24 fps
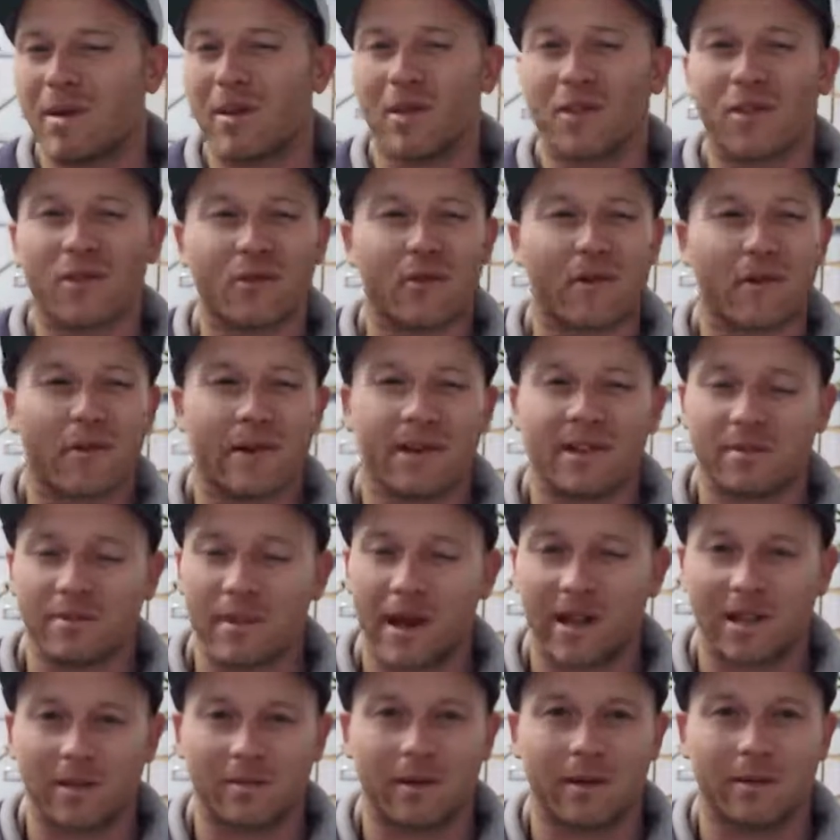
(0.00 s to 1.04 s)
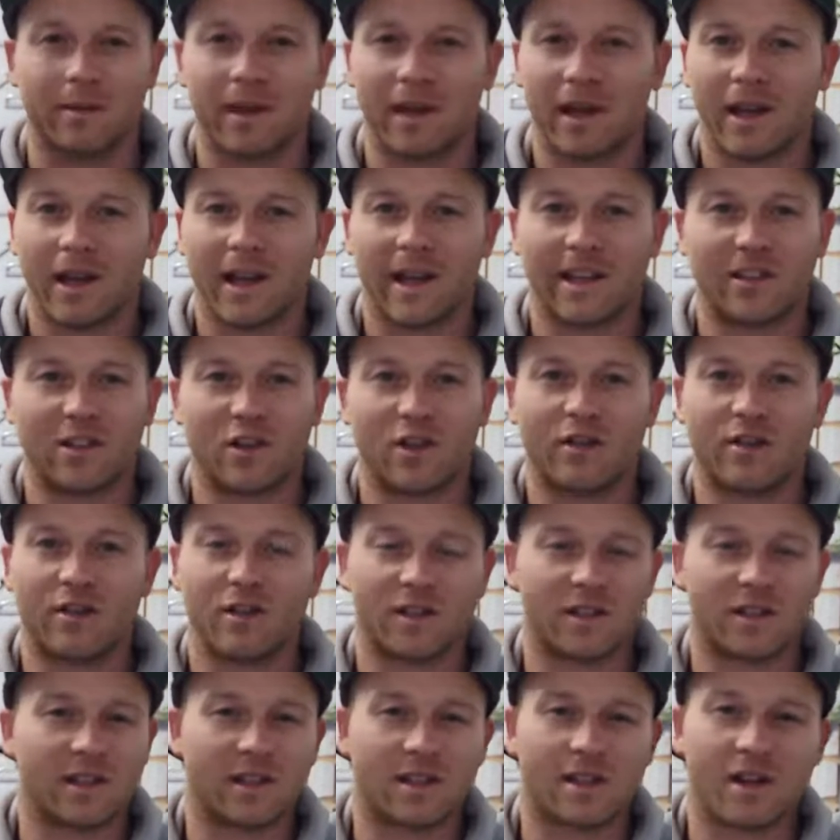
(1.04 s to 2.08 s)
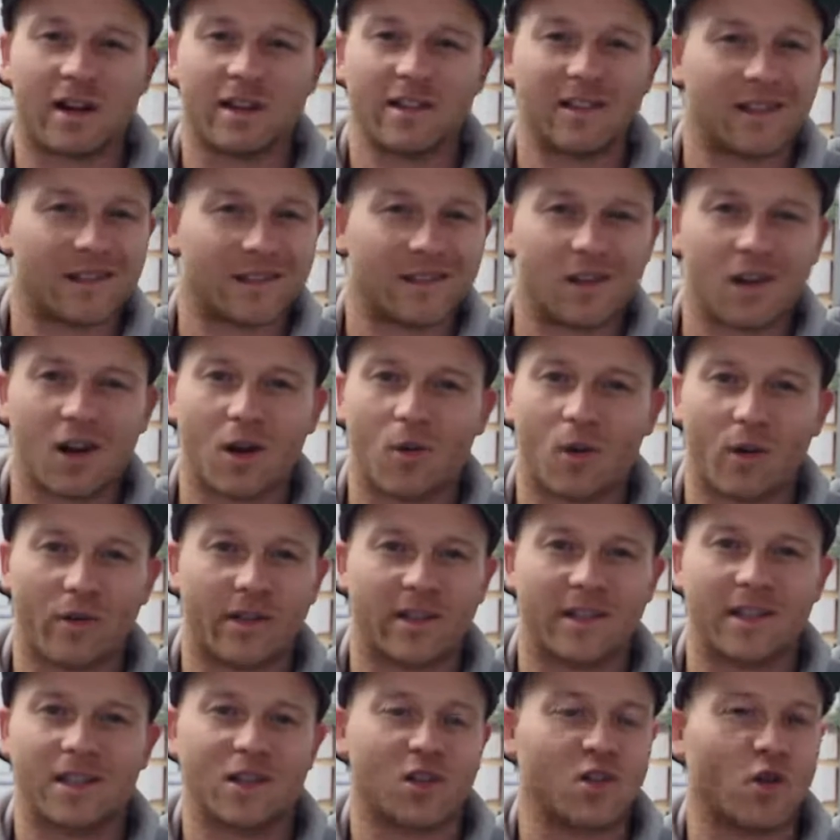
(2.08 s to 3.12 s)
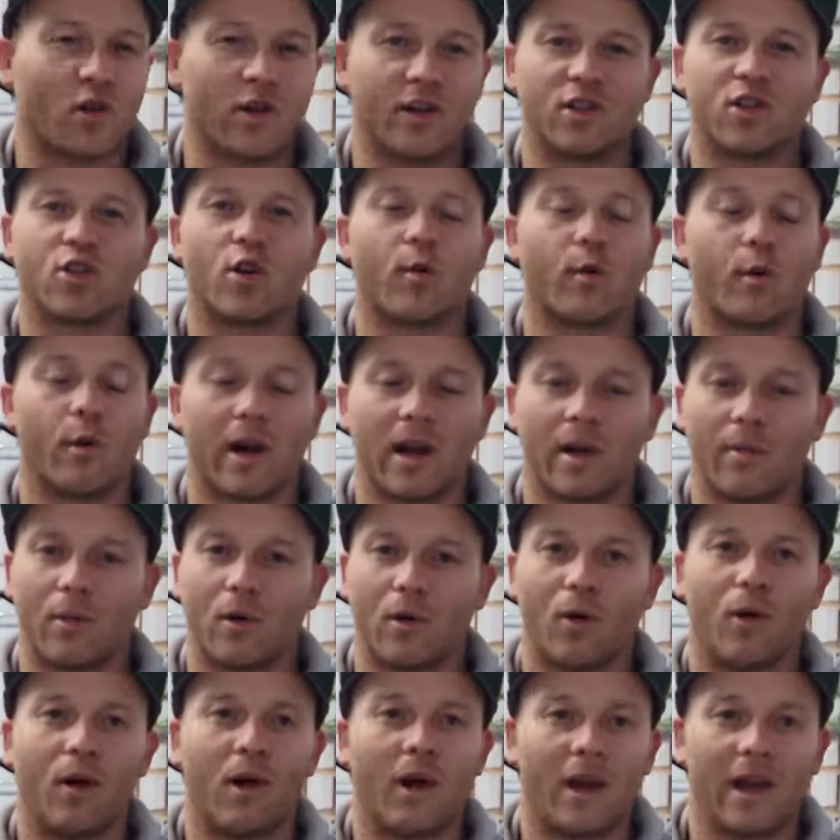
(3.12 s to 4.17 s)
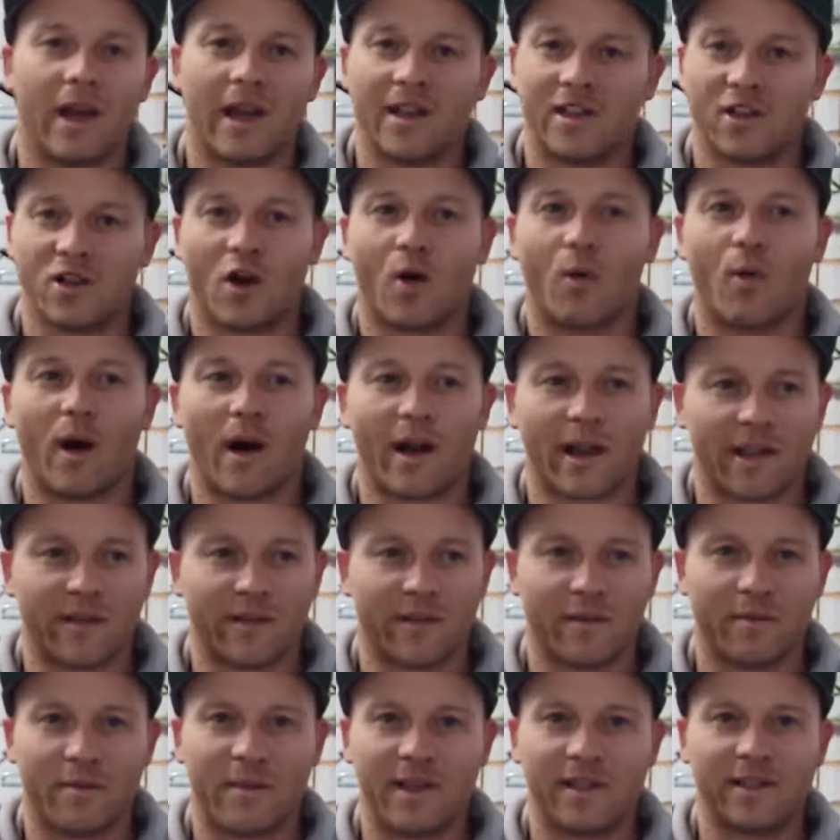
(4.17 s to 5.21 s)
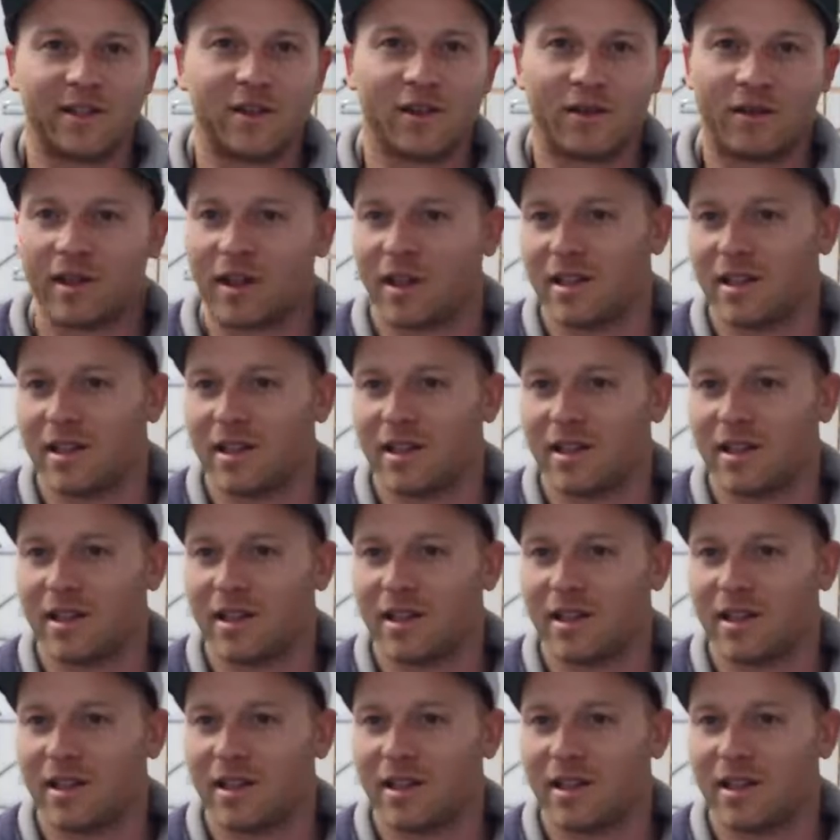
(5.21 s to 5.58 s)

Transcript: weeks, maybe 3 weeks maximum, until you just decide, do you know what, this is not enjoyable anymore, it's not working for me.